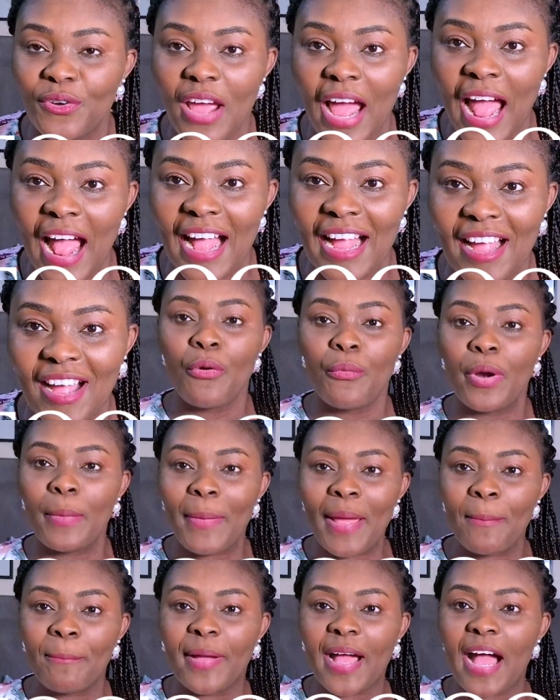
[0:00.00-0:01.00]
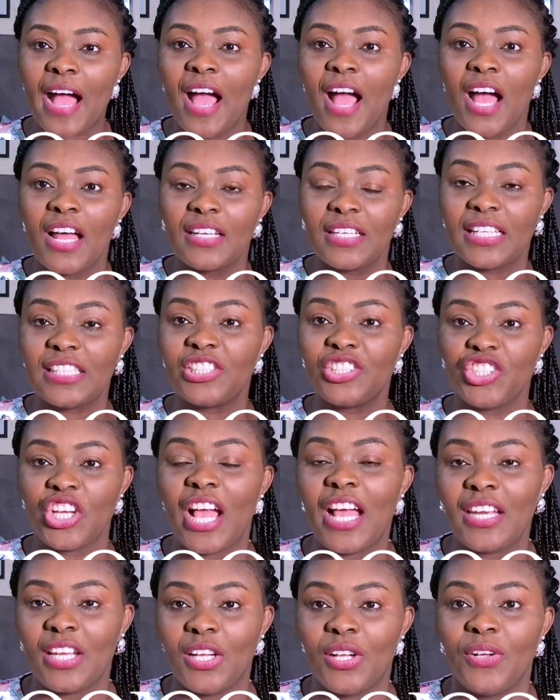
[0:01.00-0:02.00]
hack. Remember, this
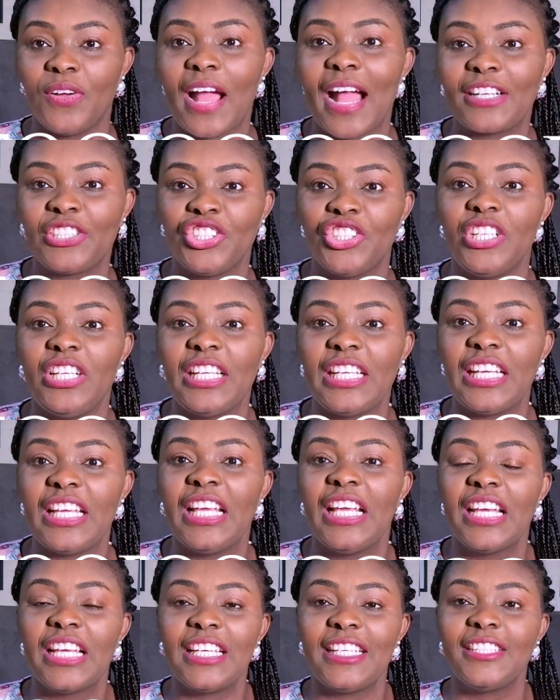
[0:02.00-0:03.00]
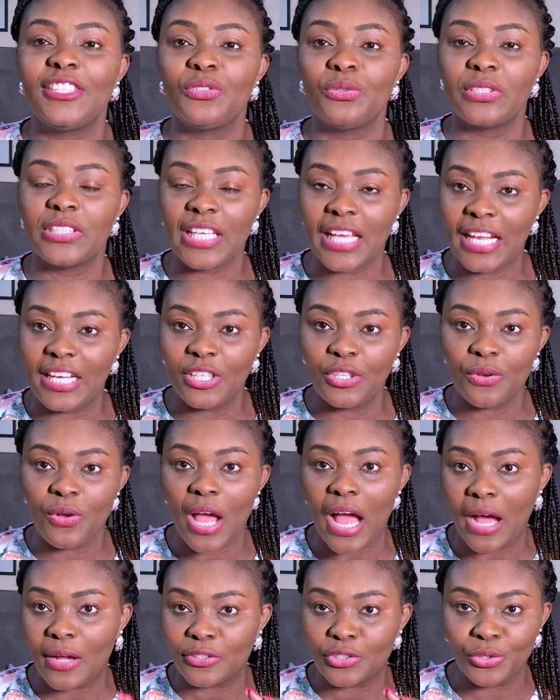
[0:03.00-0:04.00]
channel actually is to tell you
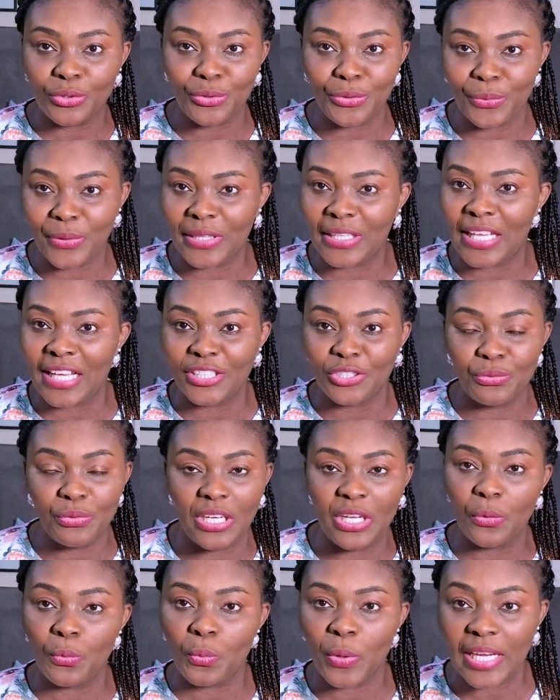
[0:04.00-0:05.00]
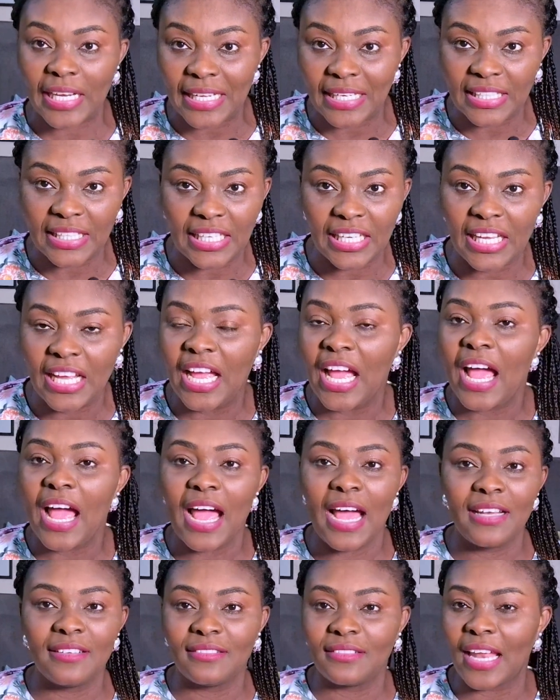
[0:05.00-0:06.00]
how to do things really quickly
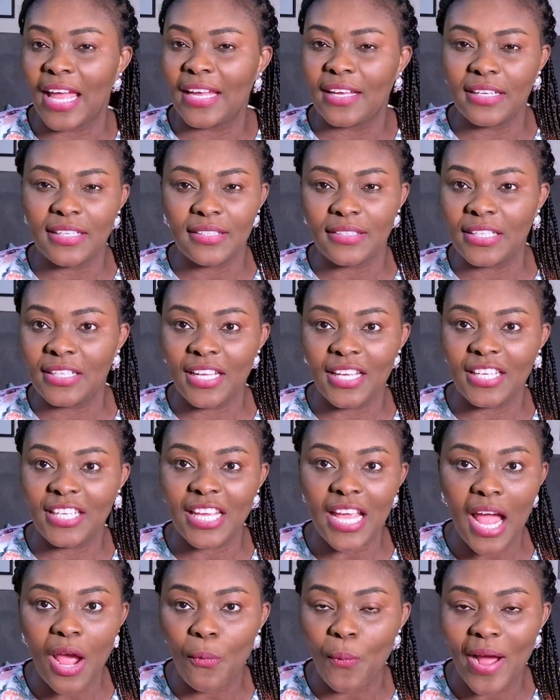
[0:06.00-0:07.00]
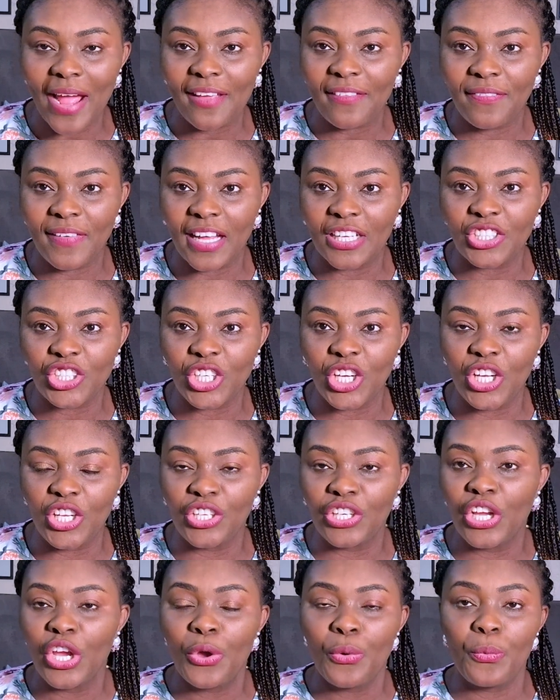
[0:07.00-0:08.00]
and like in a DIY
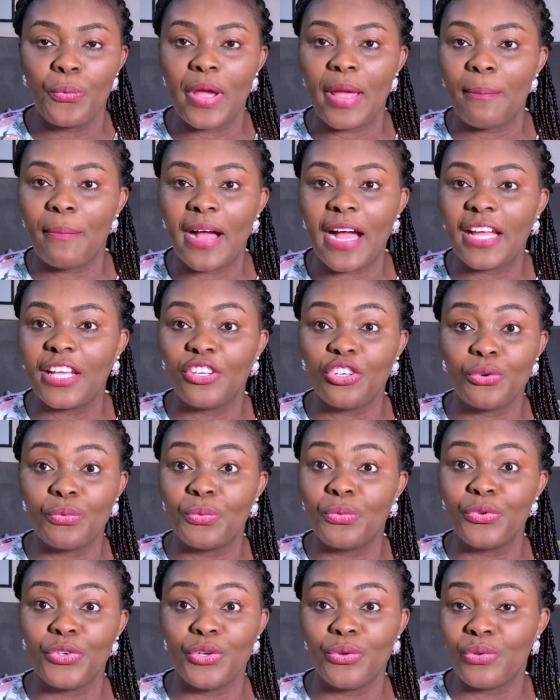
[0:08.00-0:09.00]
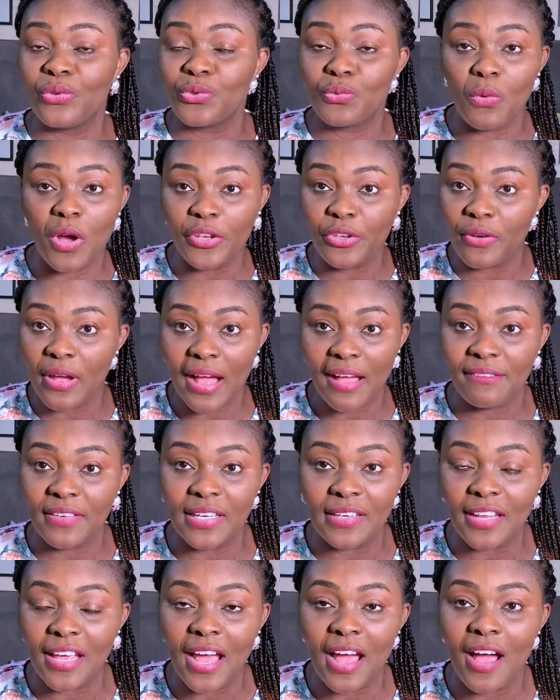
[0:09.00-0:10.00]
fashion, whereby you will use what you have
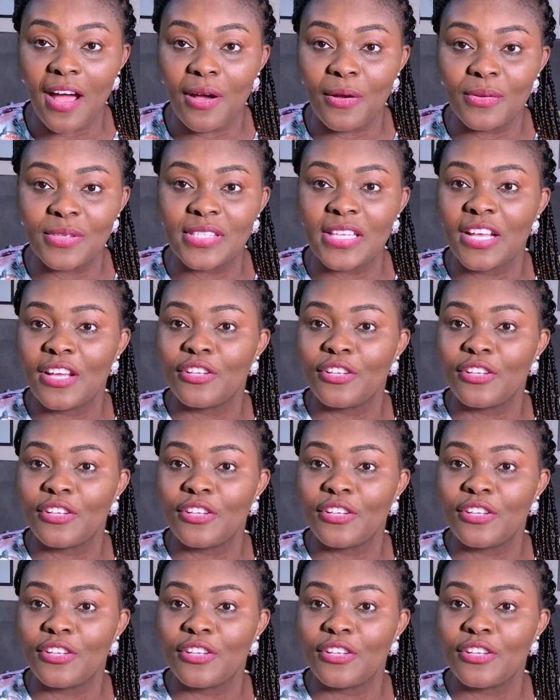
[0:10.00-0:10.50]
in the house